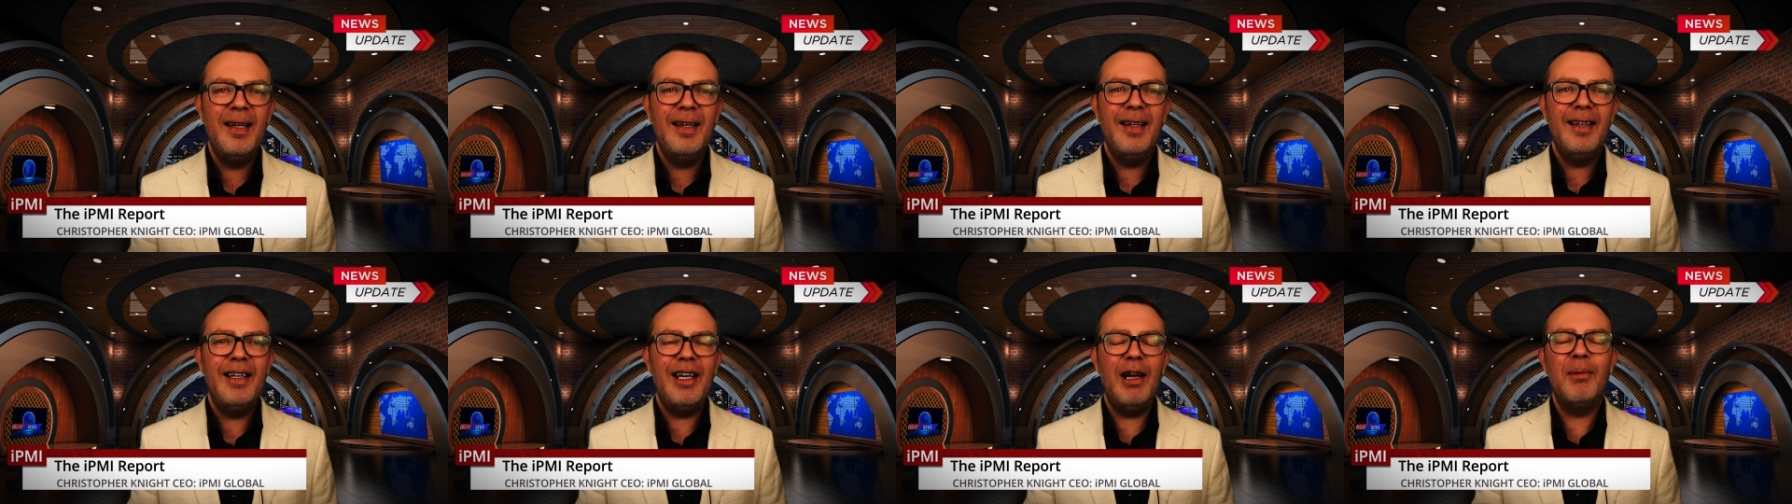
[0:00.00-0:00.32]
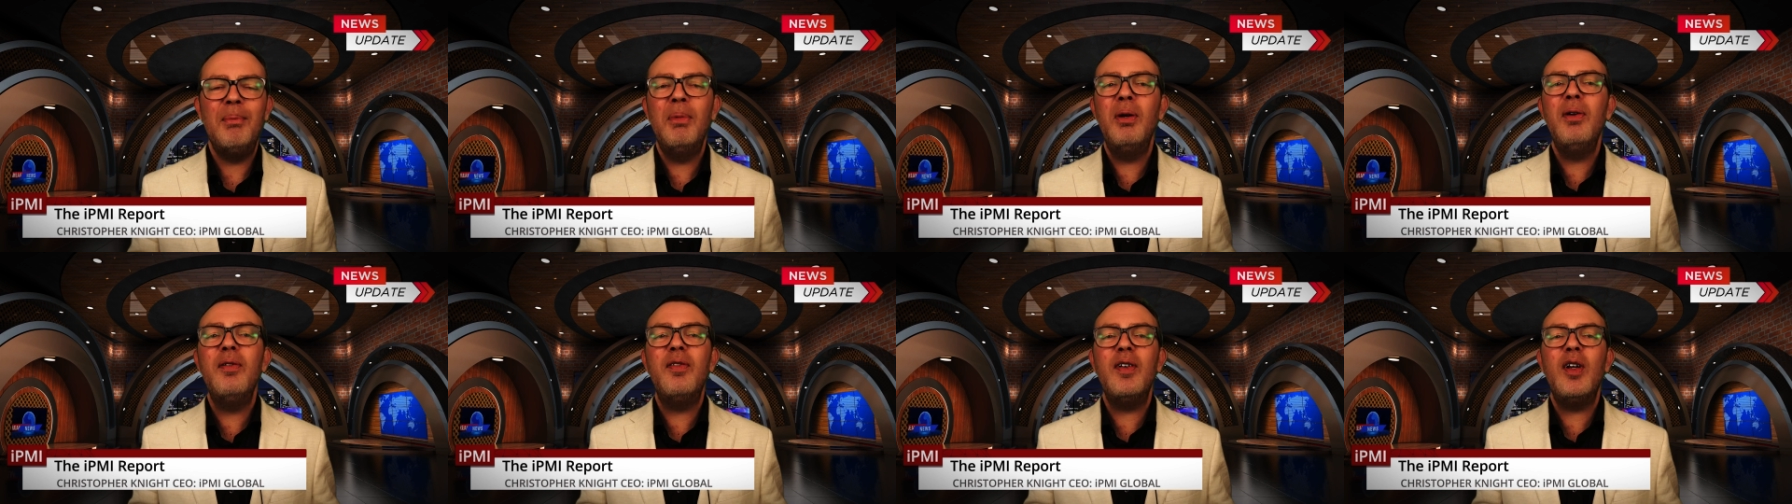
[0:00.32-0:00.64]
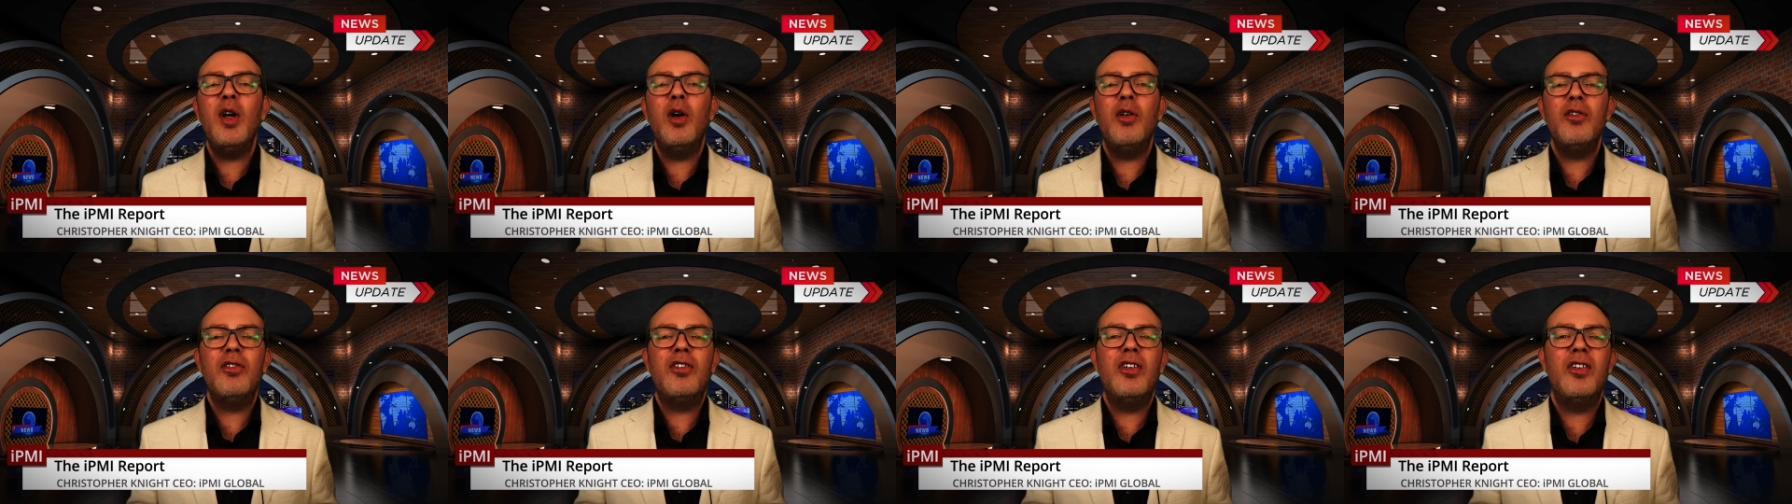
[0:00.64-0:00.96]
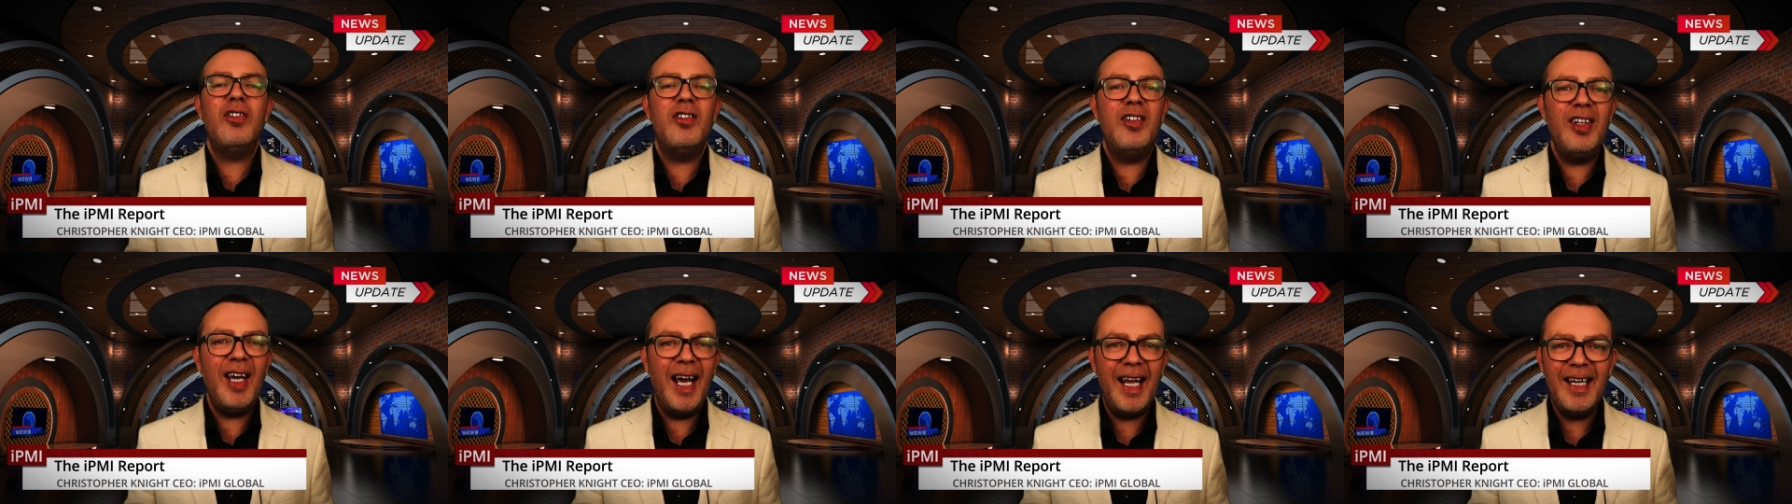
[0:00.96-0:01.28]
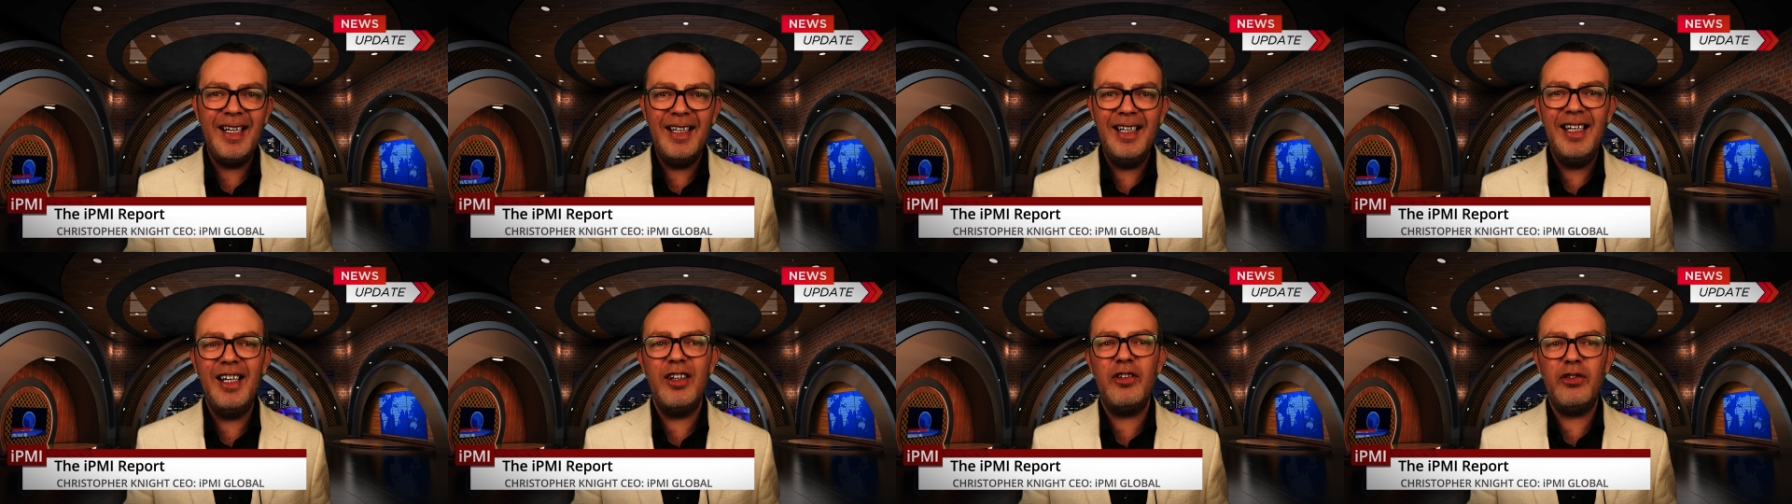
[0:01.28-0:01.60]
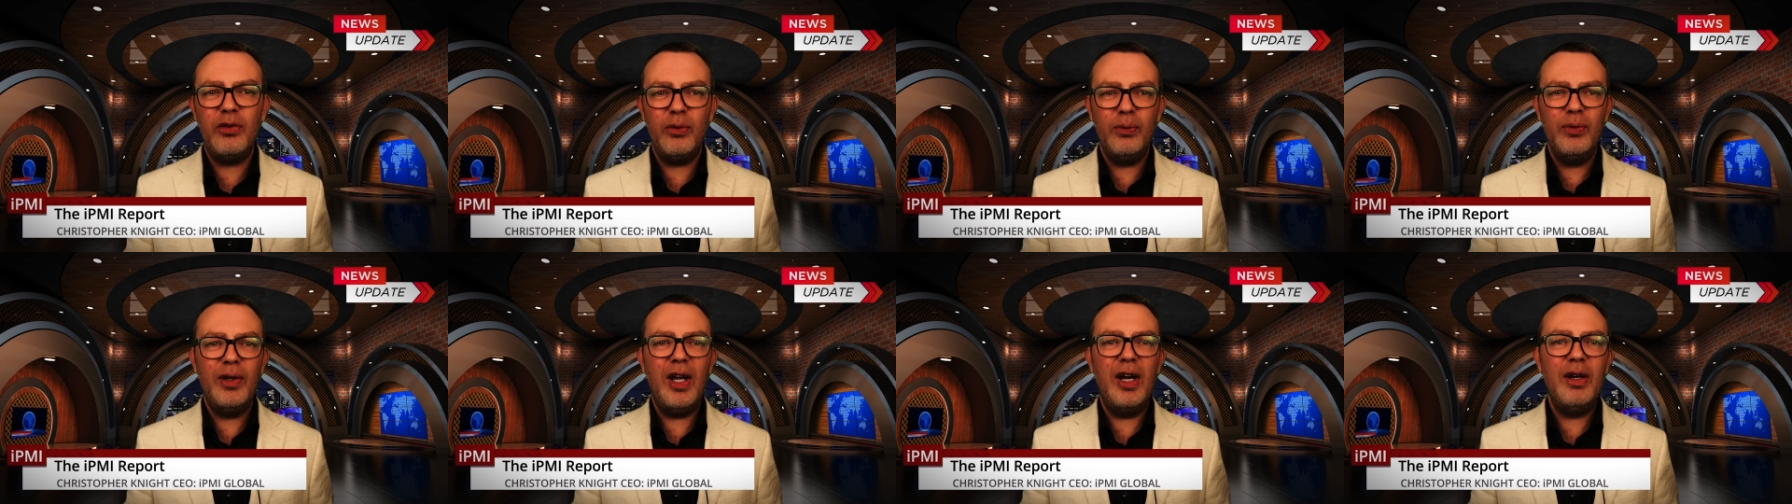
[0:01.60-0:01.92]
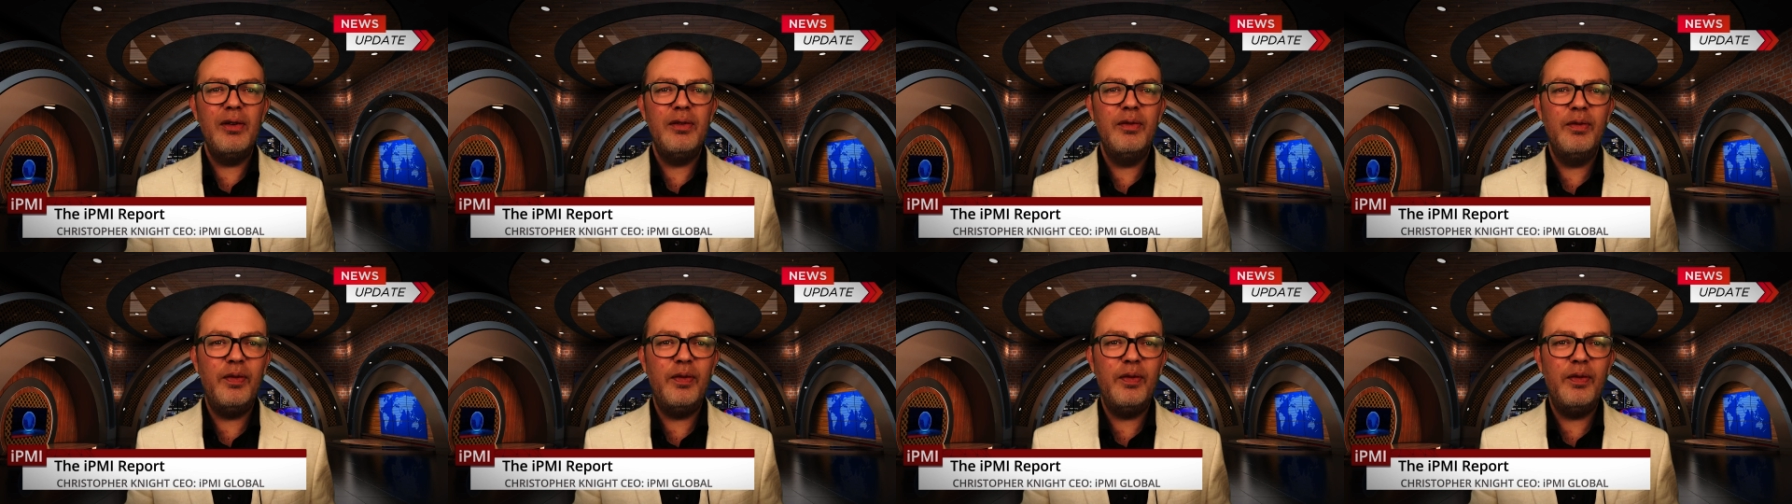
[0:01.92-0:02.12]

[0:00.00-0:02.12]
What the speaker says: Now, moving on to 10 little-known